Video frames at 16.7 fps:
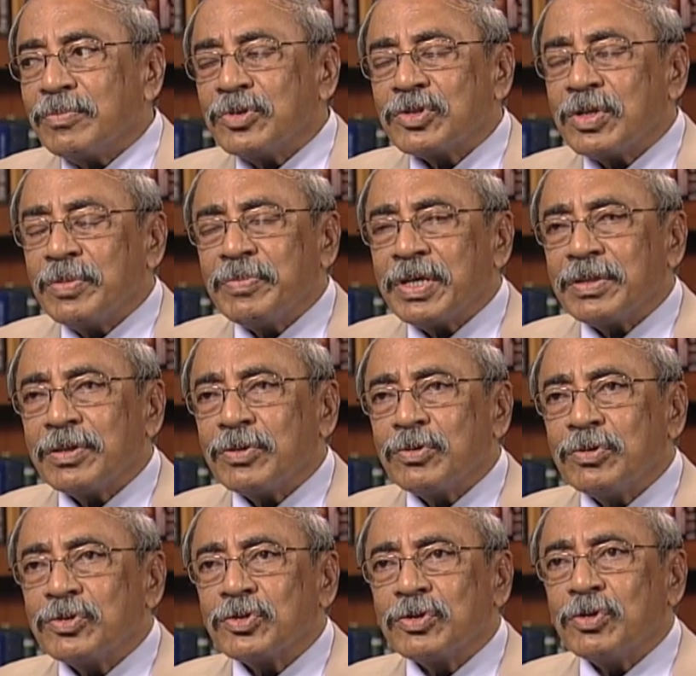Muslim
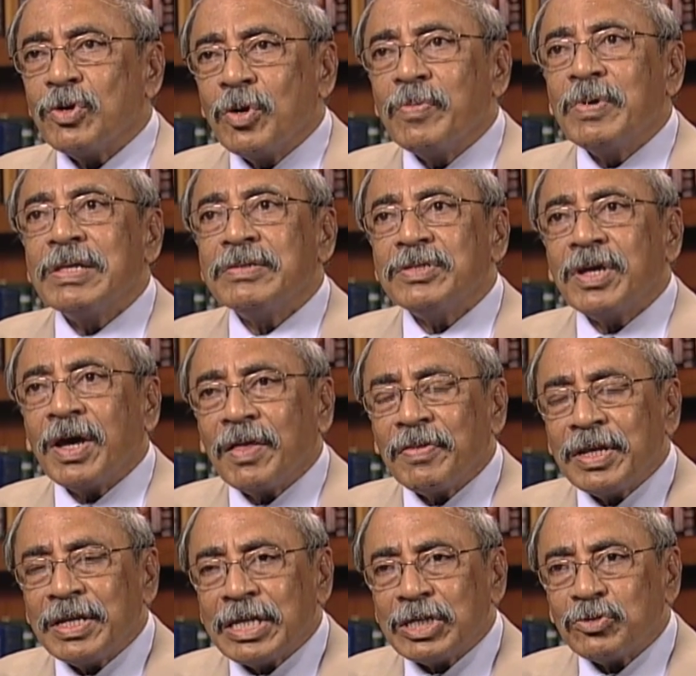Brotherhood's global
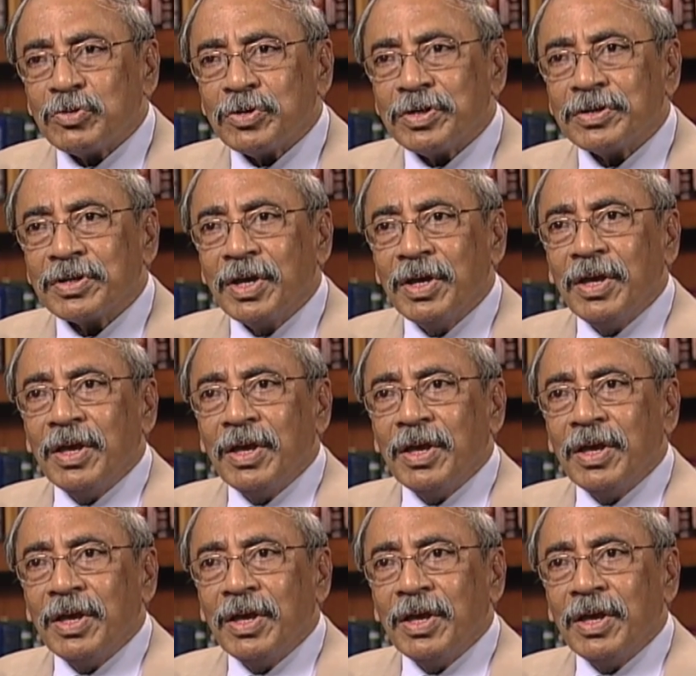jihadi network.